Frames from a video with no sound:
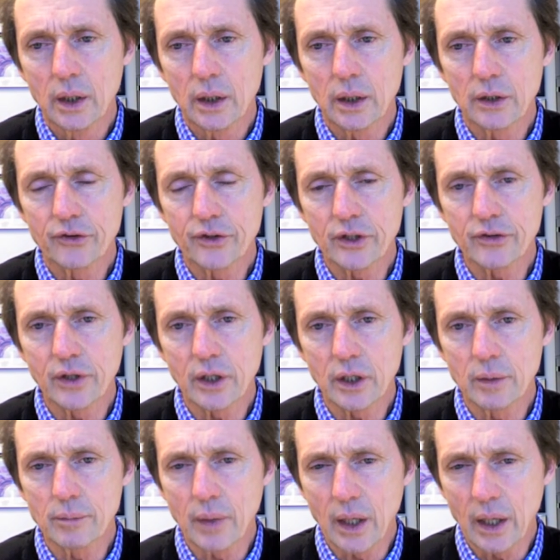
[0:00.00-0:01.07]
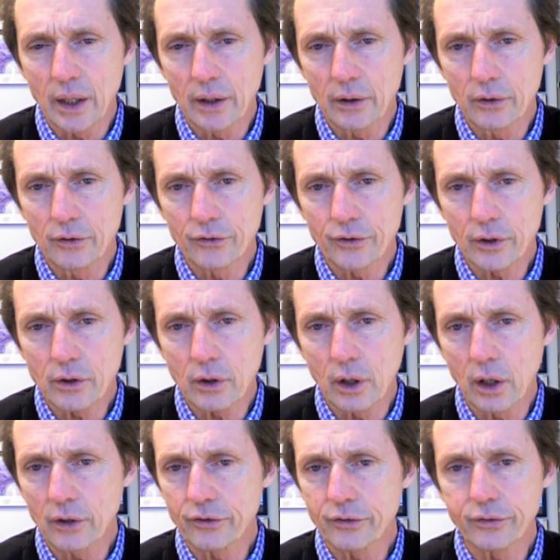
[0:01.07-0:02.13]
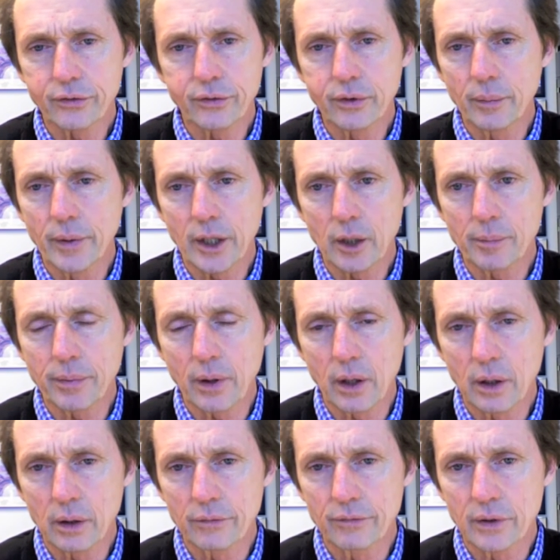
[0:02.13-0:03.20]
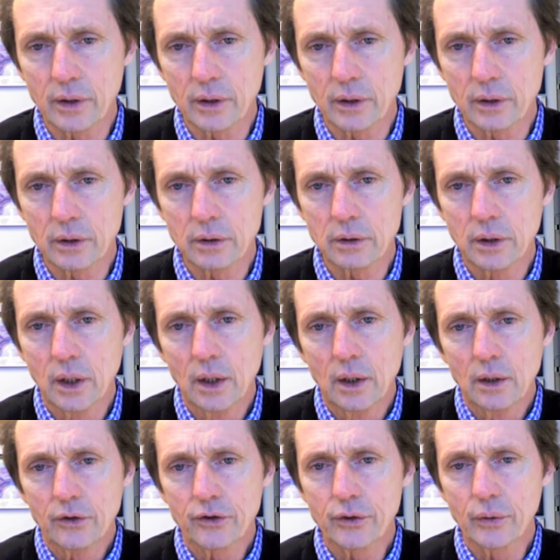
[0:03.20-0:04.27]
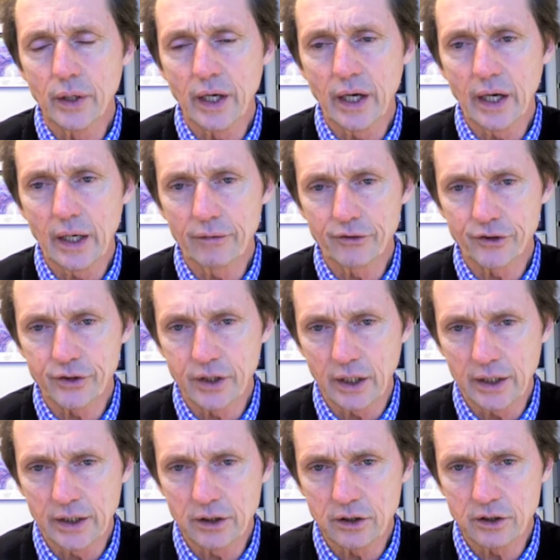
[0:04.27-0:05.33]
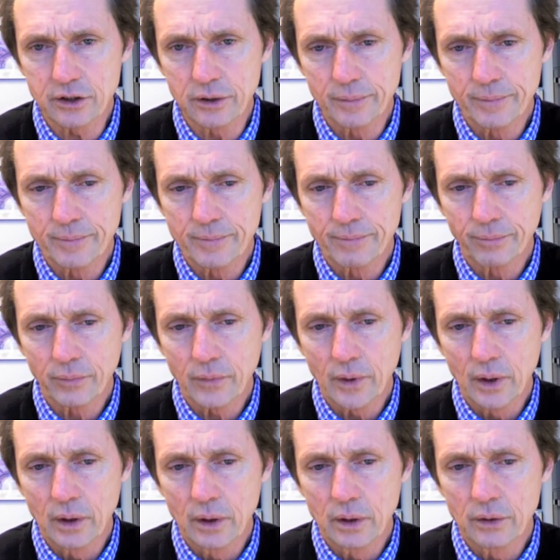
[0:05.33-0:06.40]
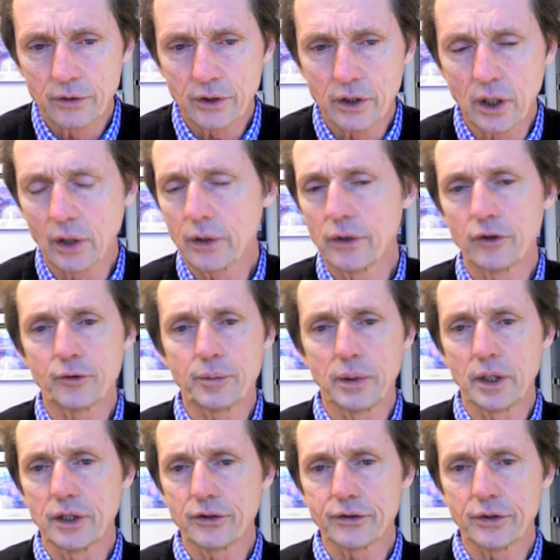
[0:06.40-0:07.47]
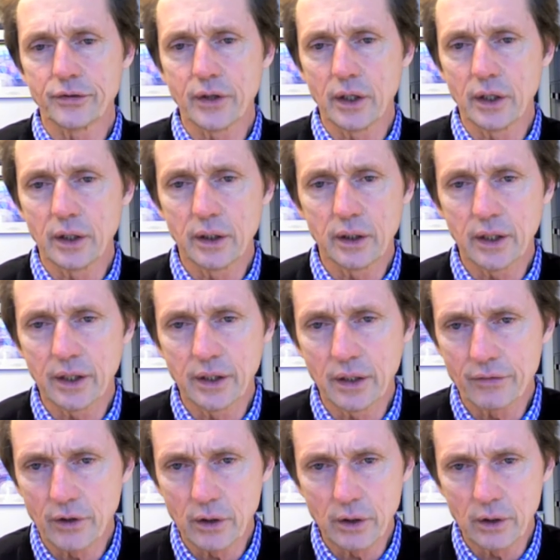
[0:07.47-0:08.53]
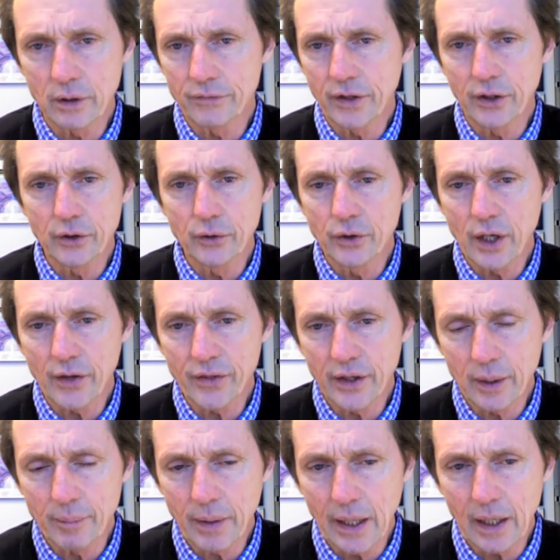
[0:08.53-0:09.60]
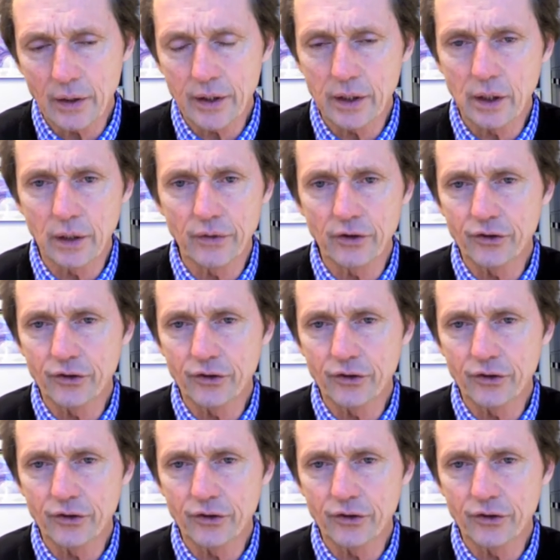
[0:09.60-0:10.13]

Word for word: uh, 600 miles across the better part of uh, two and a half states to go to this place that they had never heard of, they knew nothing about, and on the